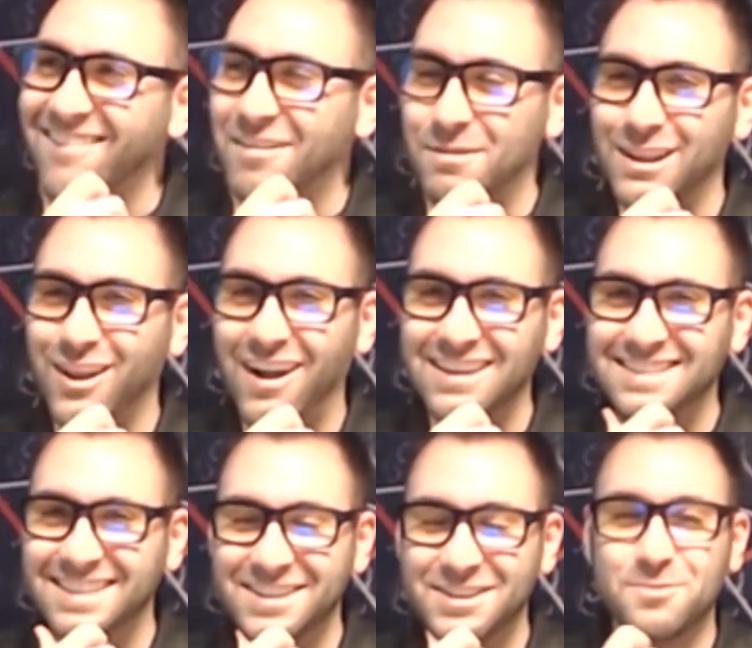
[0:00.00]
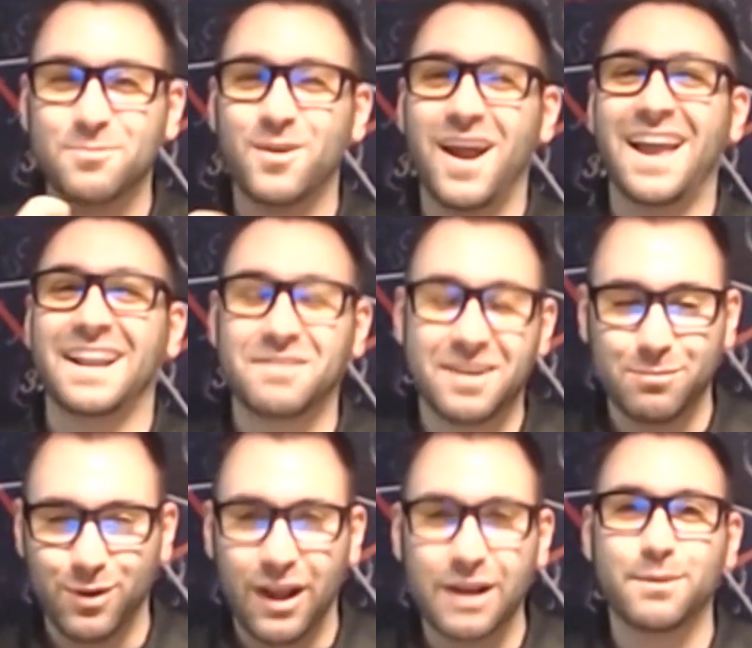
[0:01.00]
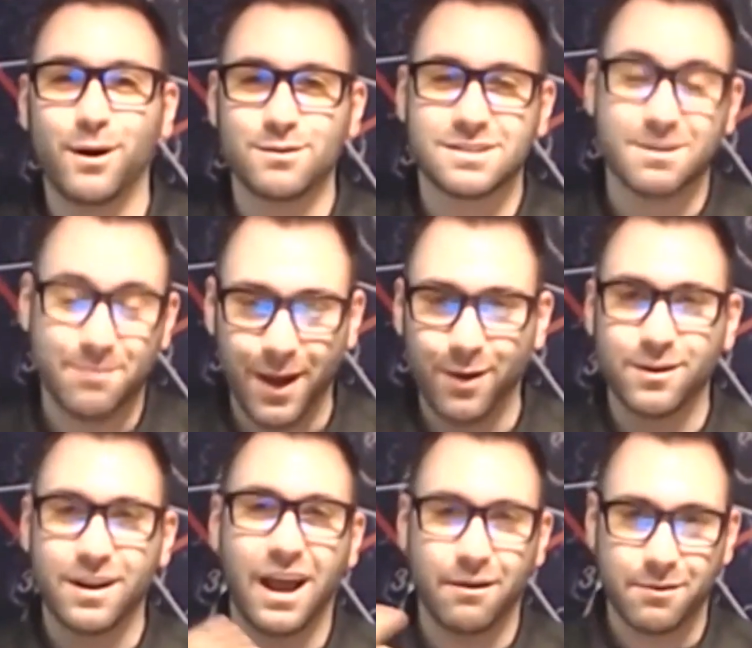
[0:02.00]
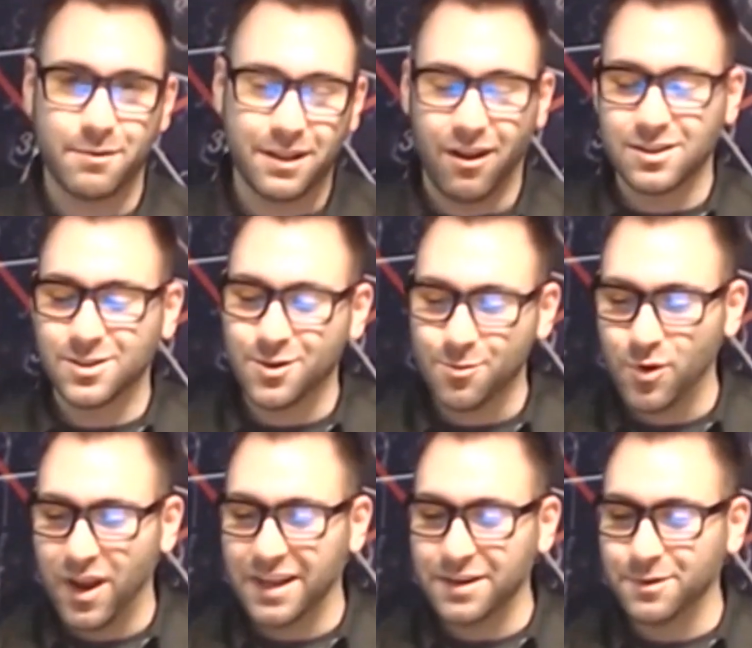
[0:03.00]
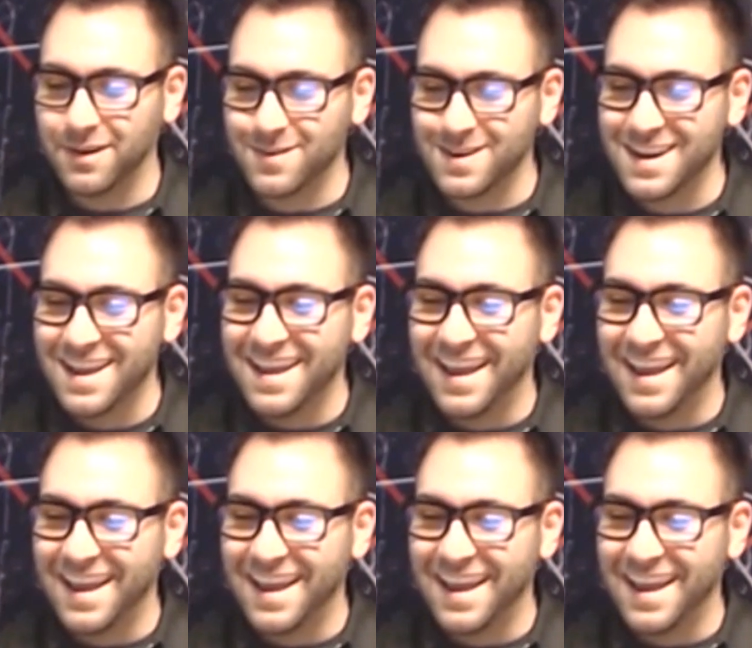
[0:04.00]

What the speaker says: when we launched the new brand, I've got a blog post about how we relaunched a new brand or whatever.